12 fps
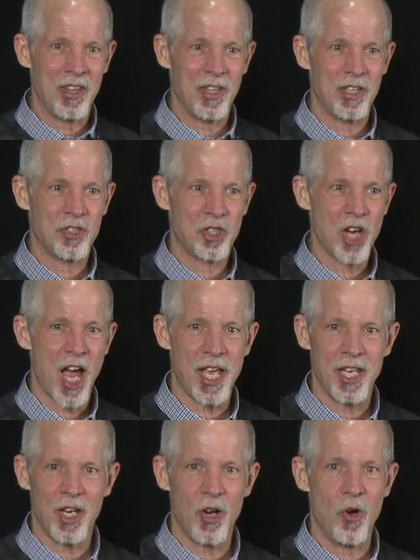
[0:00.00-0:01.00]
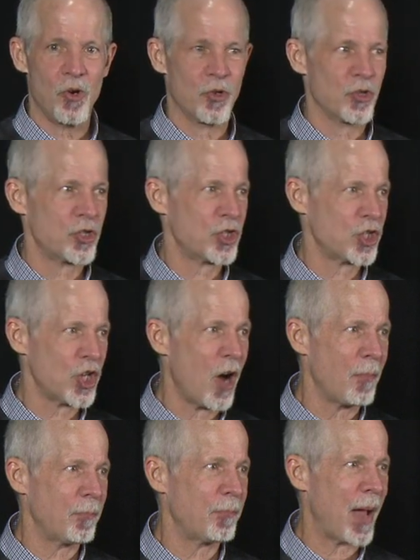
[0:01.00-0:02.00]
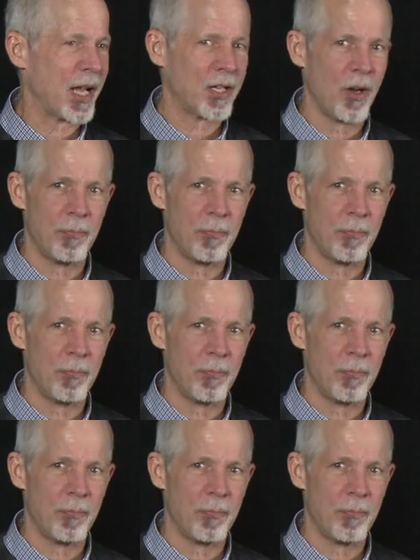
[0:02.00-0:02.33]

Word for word: And the giant ogre stomped back